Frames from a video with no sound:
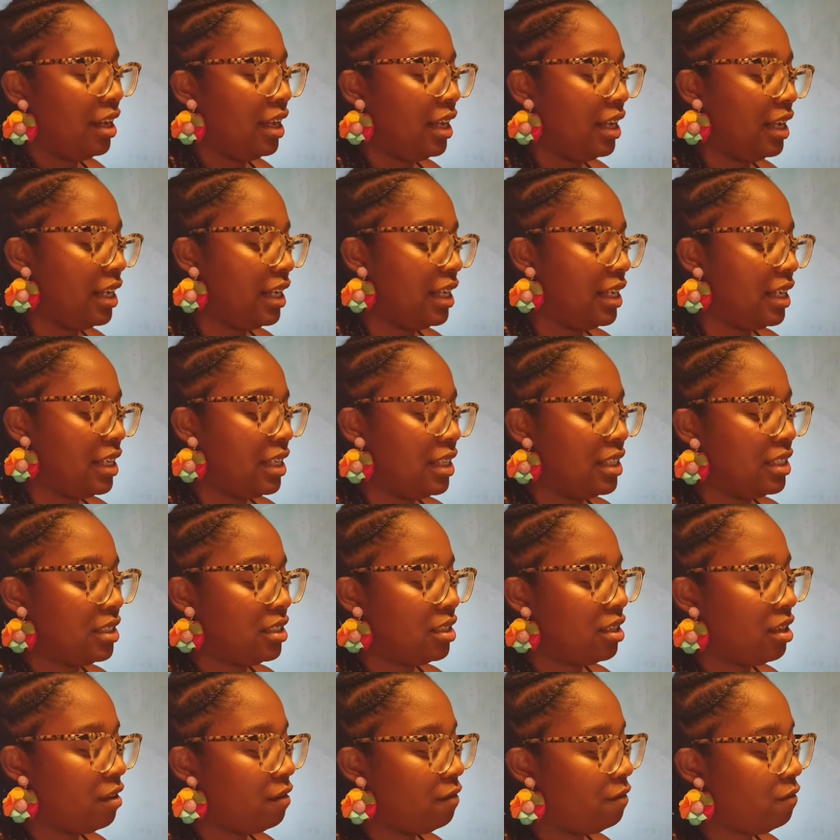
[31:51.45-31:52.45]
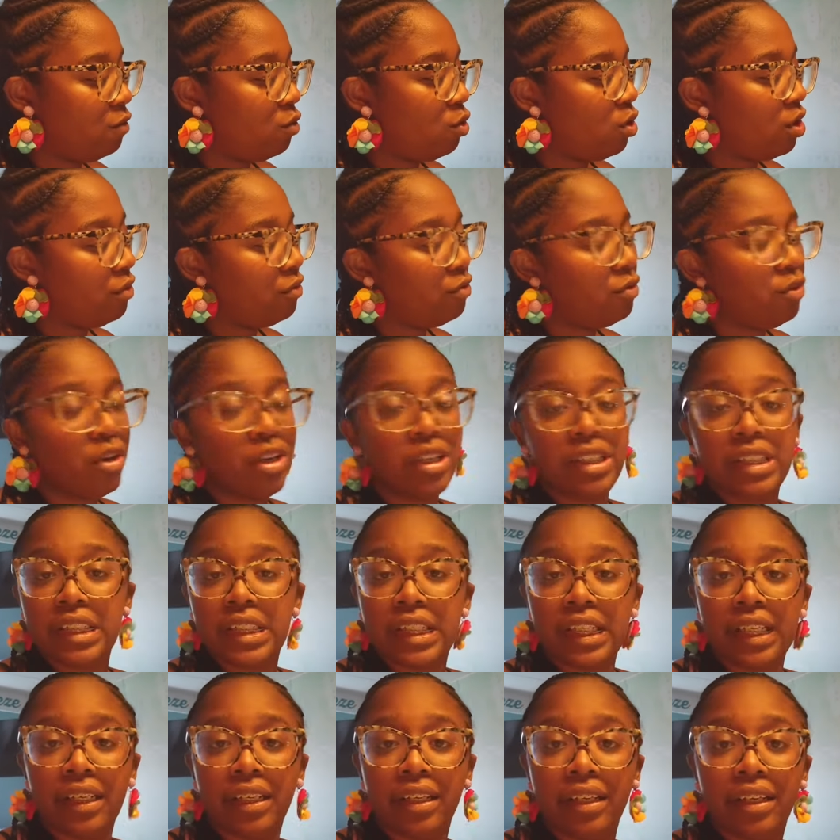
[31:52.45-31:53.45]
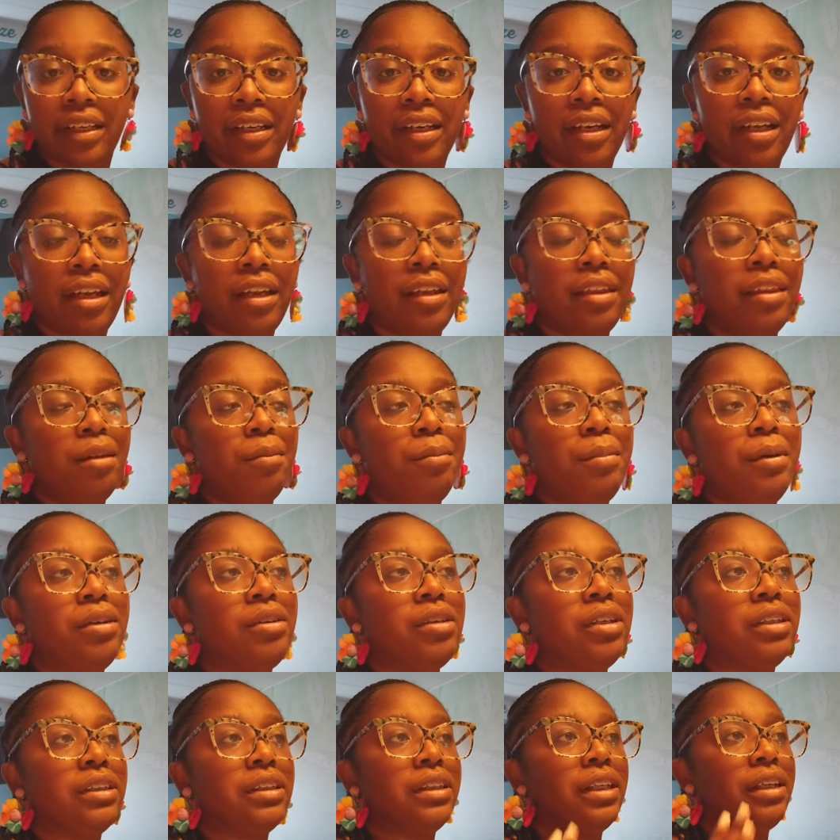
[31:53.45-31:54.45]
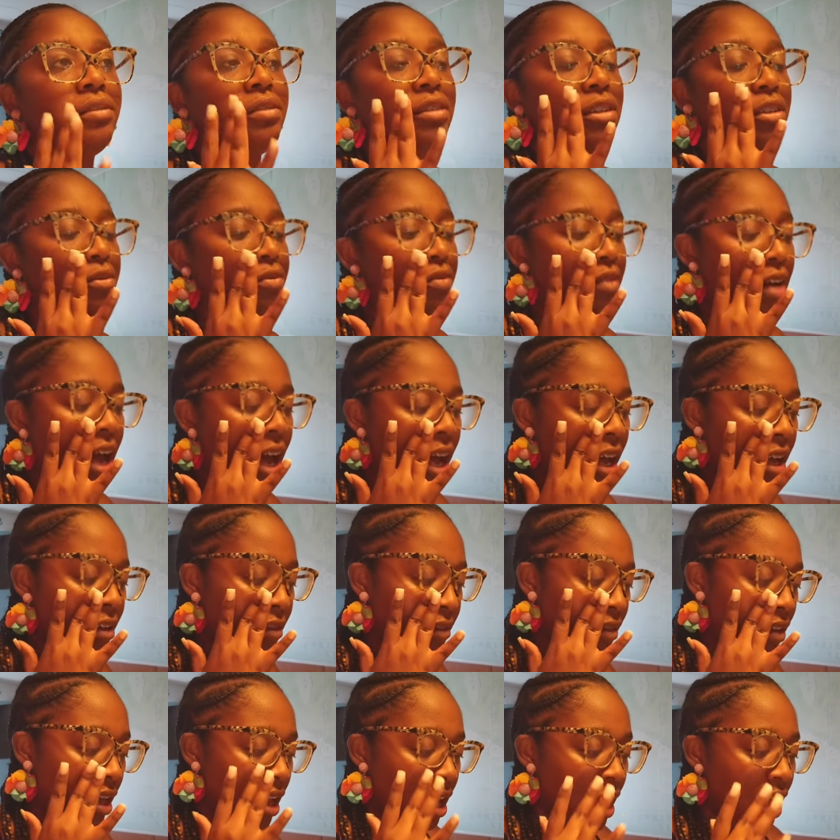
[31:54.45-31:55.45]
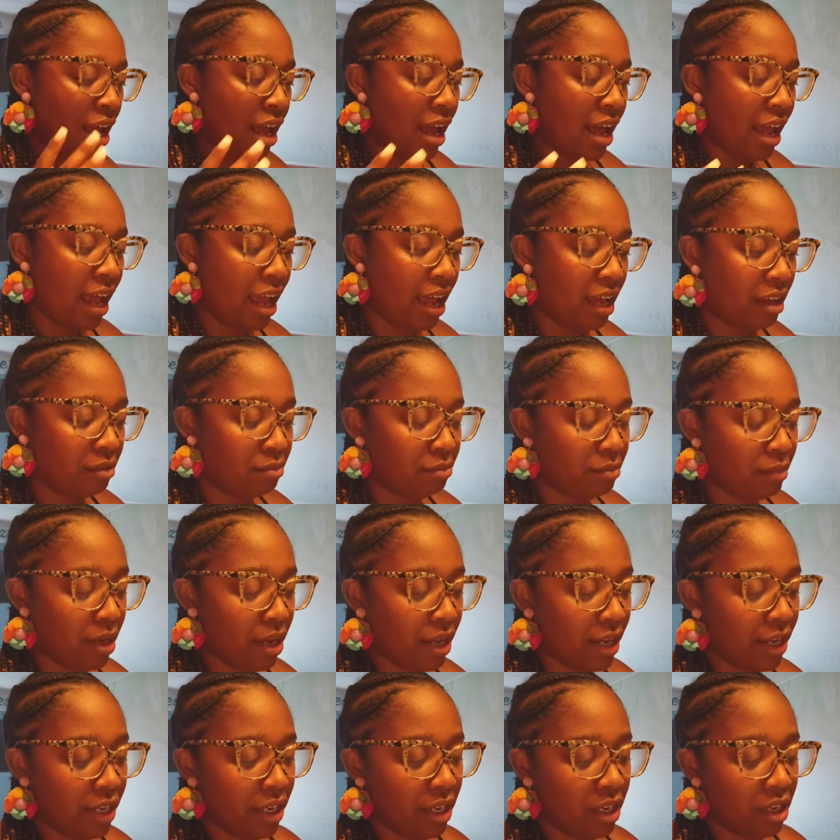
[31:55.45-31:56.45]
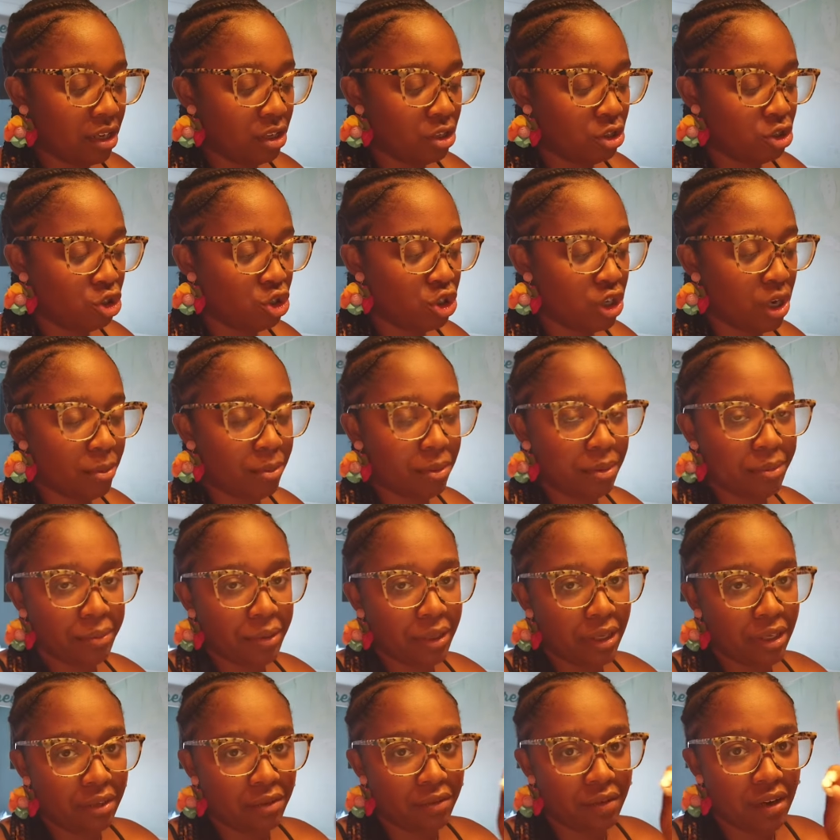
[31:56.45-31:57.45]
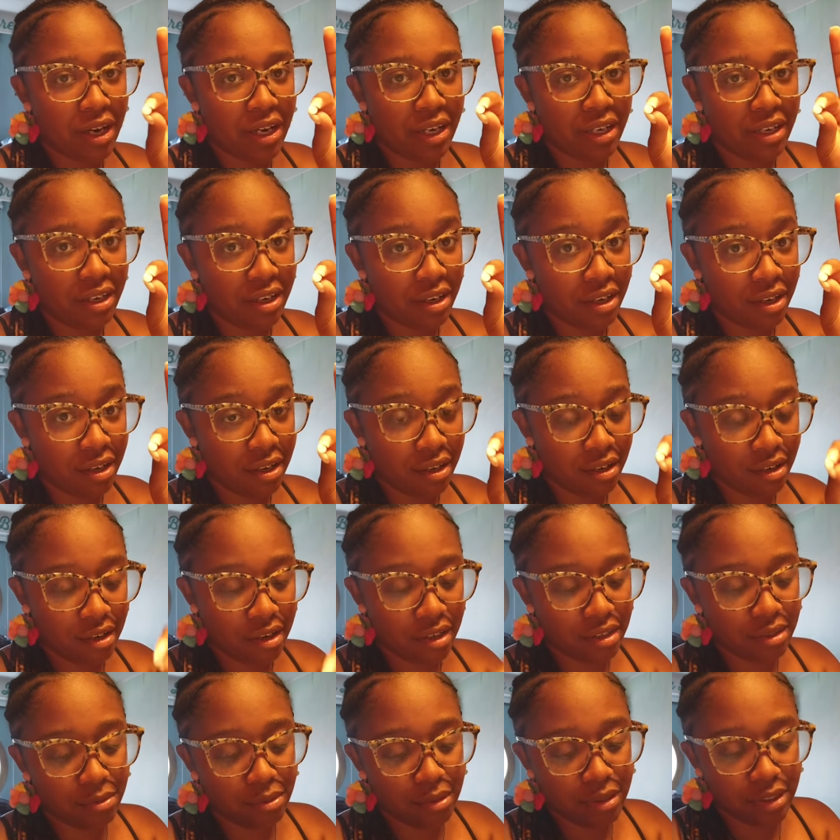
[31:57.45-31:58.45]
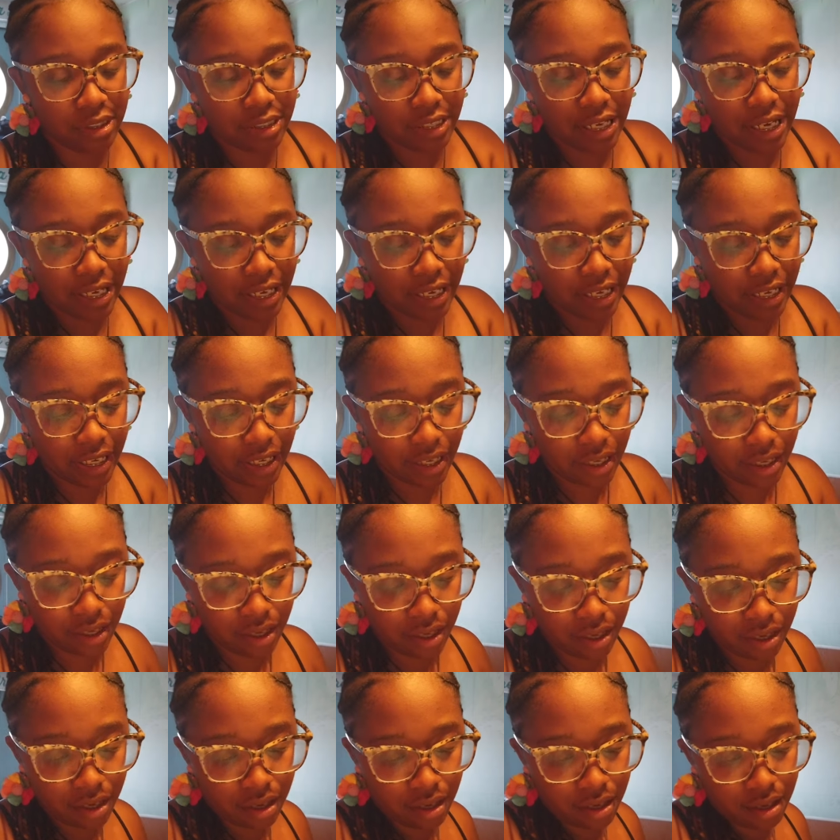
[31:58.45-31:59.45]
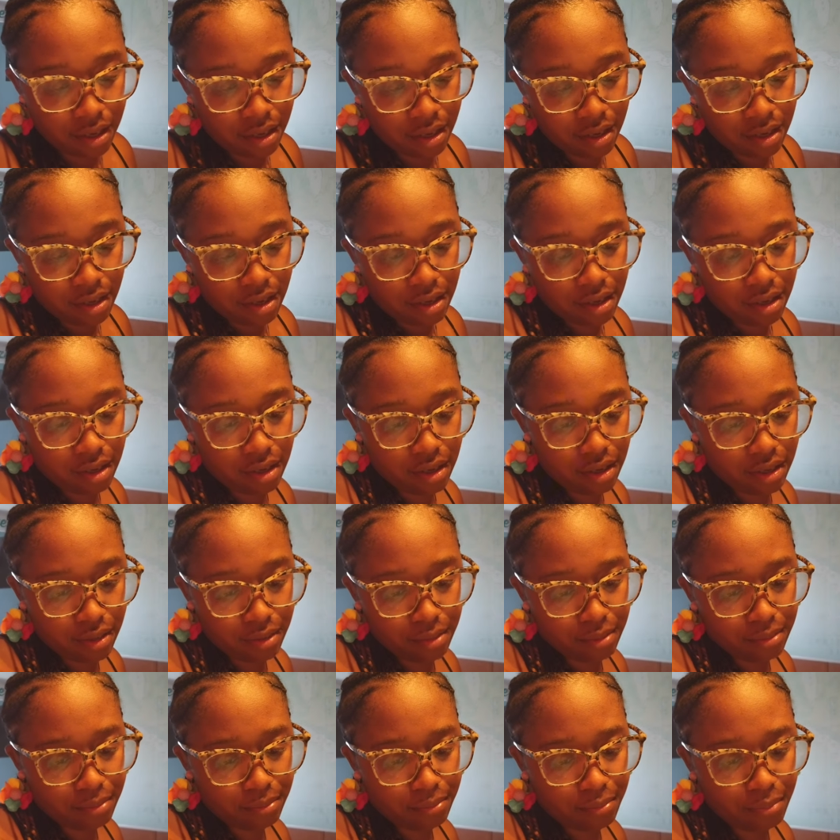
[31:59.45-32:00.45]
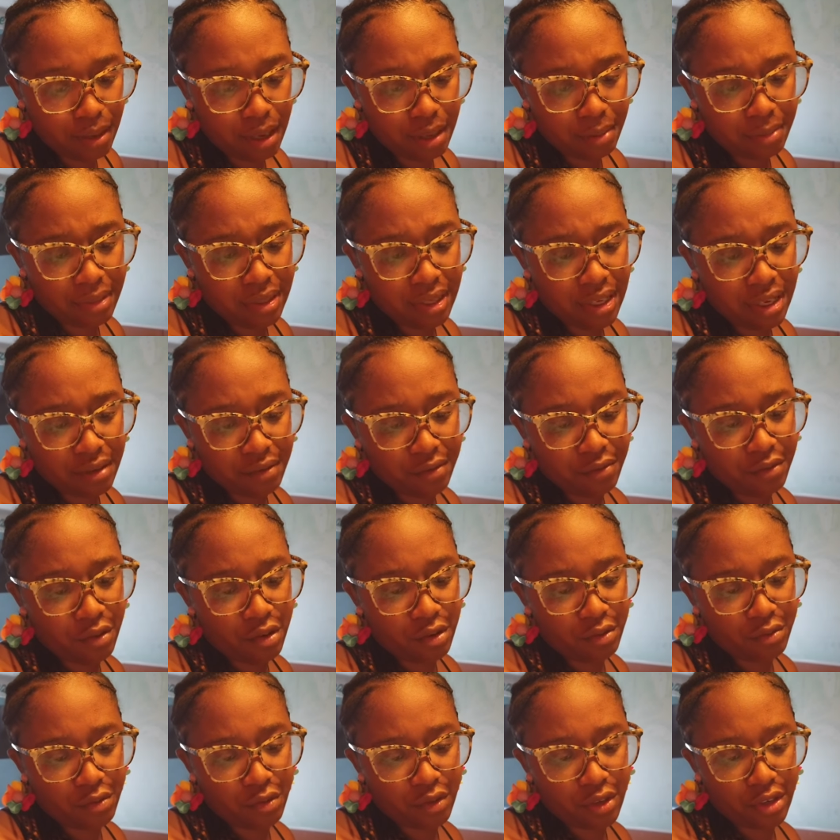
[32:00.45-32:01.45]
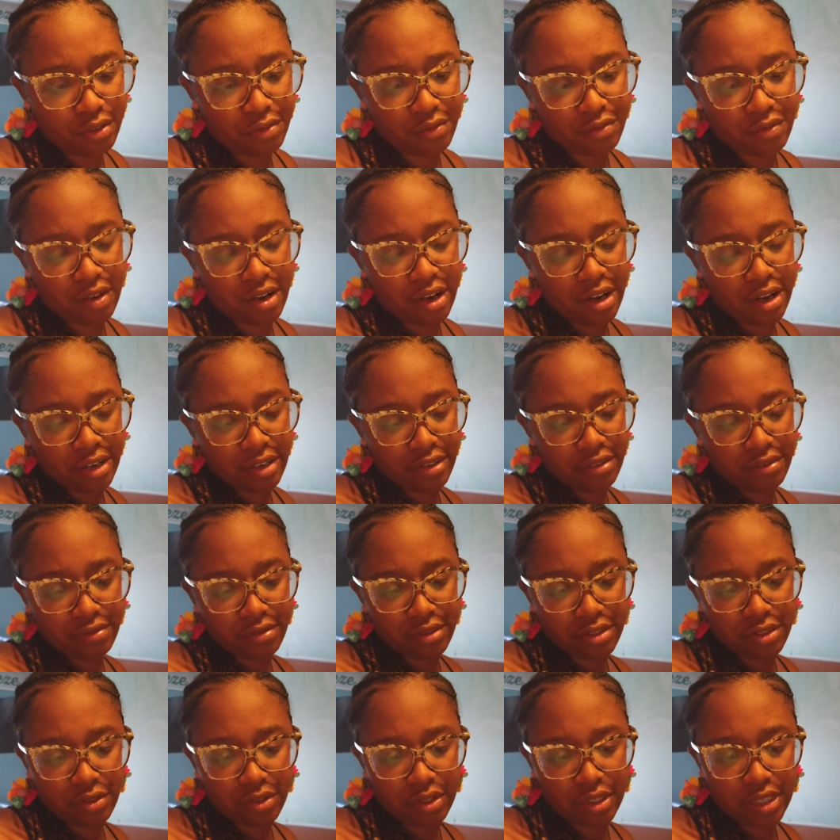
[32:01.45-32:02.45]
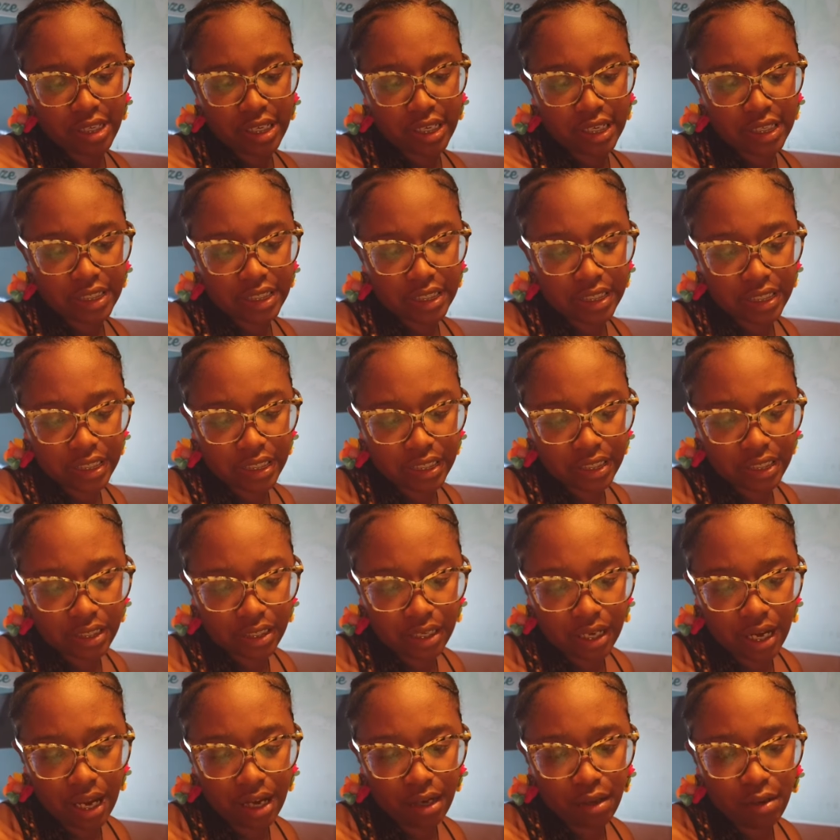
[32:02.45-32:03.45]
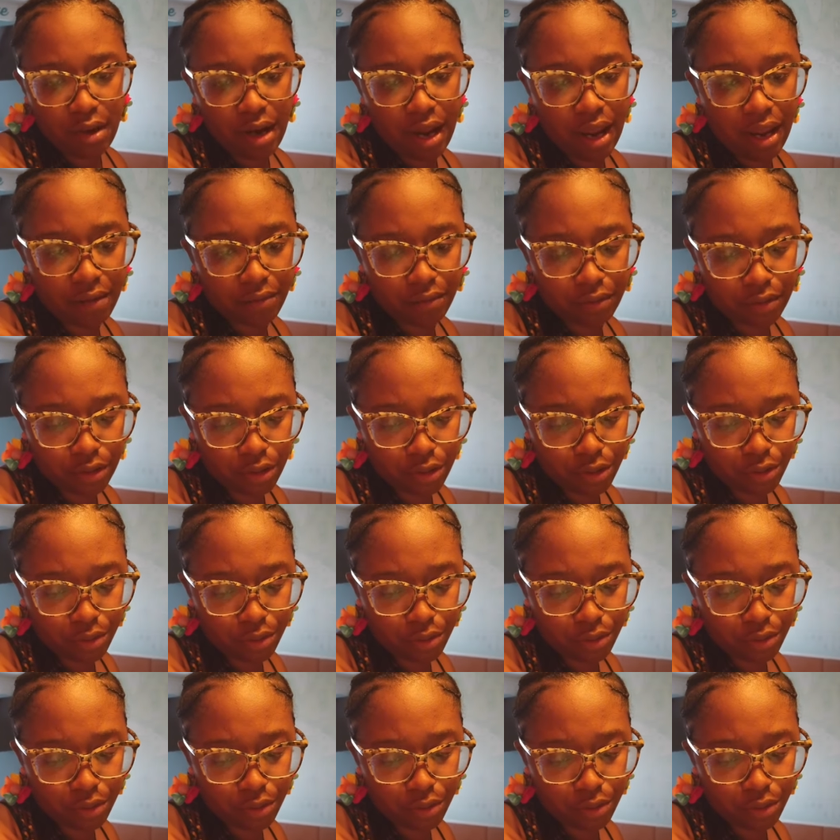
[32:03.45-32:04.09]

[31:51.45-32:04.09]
It is 4:14. The boat doesn't leave till 5. I have my Dramamine right here because I'm going to take it probably at 4:45, so it kicks in. I don't have a